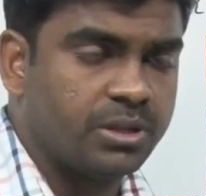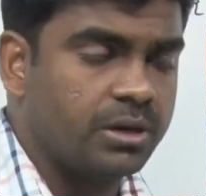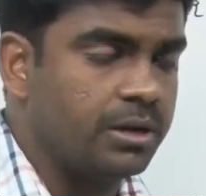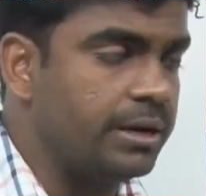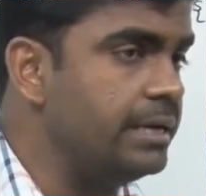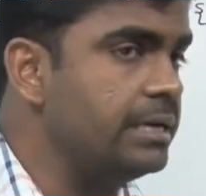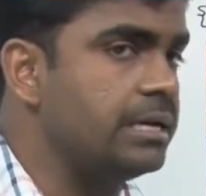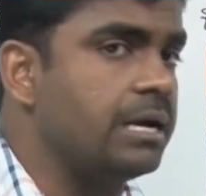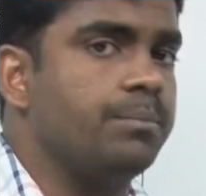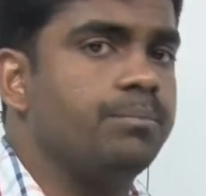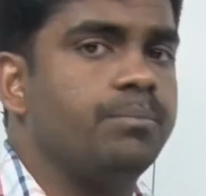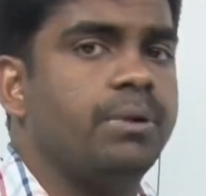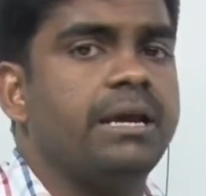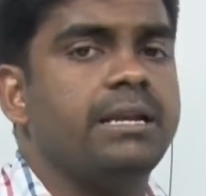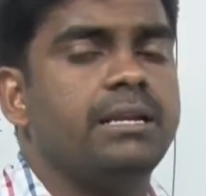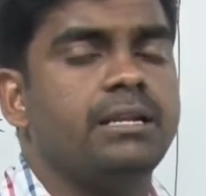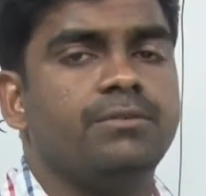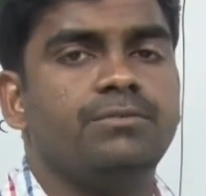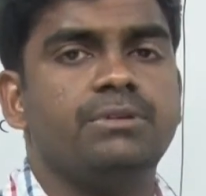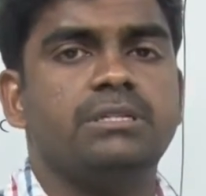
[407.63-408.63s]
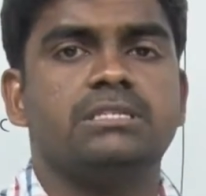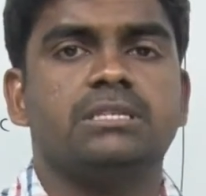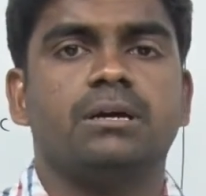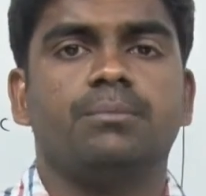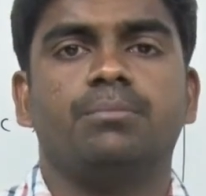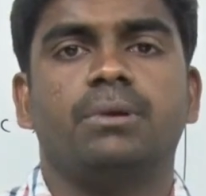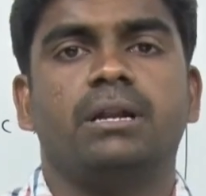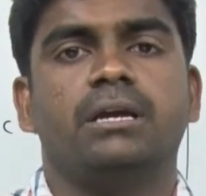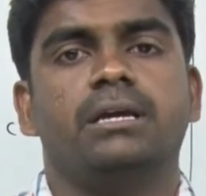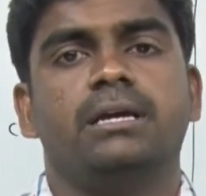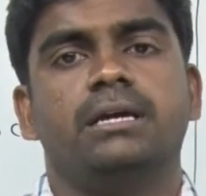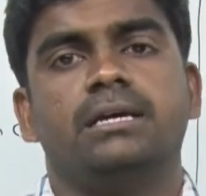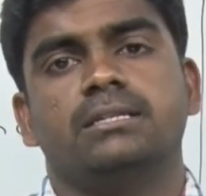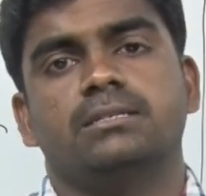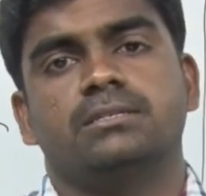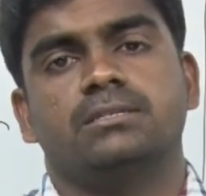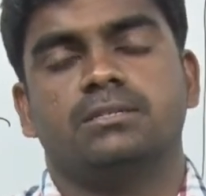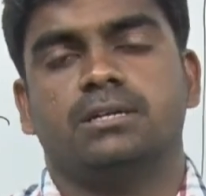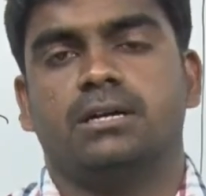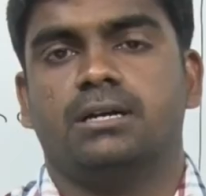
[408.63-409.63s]
right, compiler will supply a
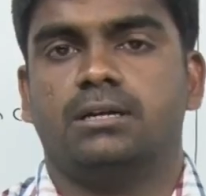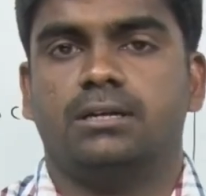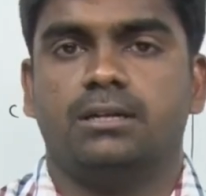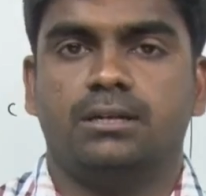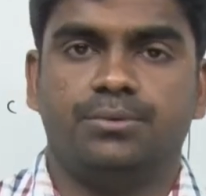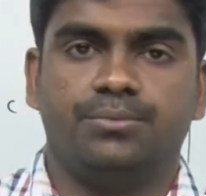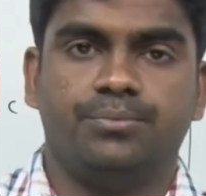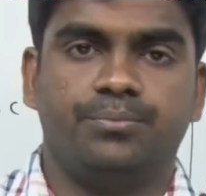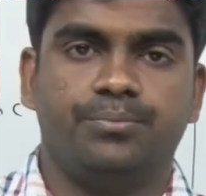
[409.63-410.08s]
constructor,